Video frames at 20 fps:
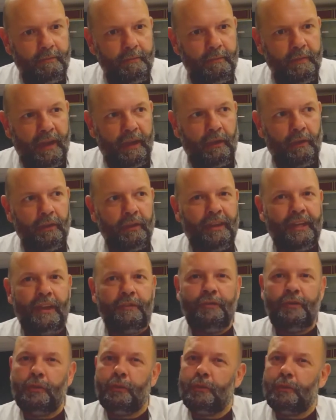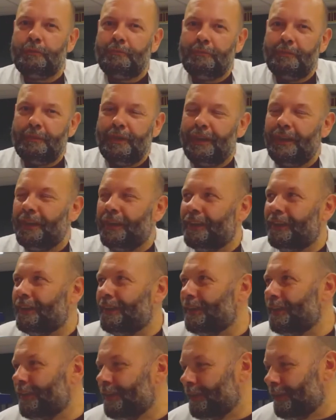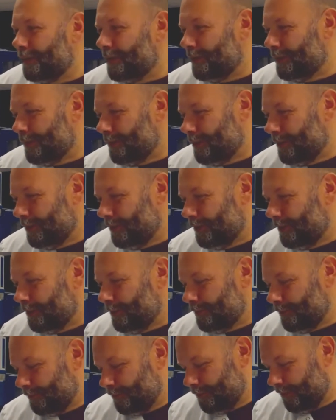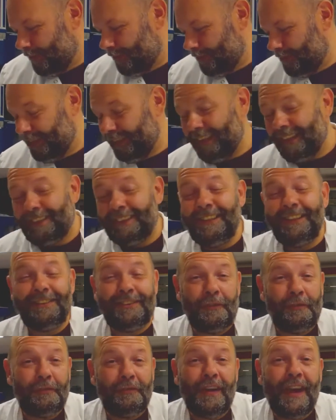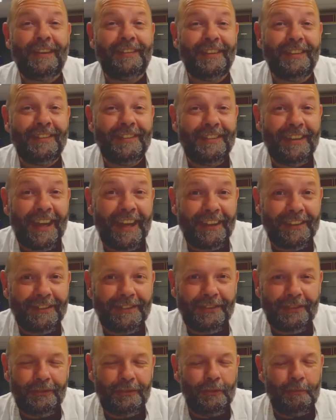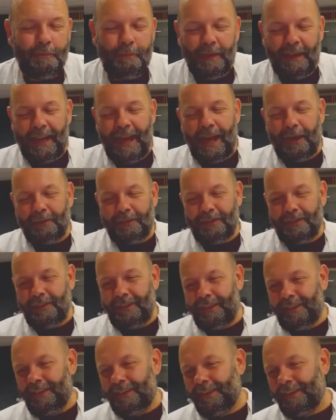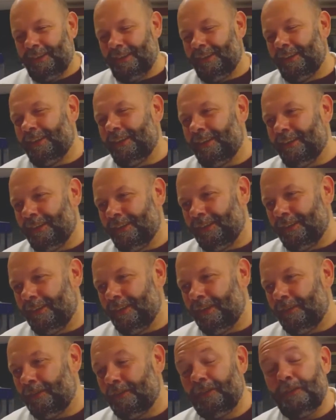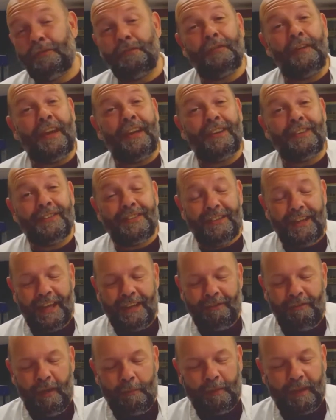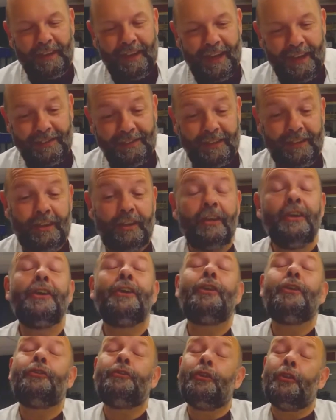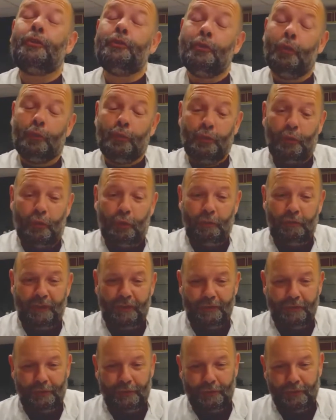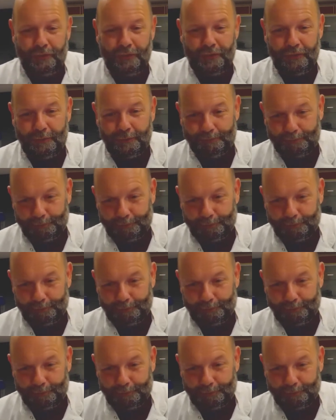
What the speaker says: well, give you well, at least a fighting chance to pick out the fakes and the replicas and the non-originals.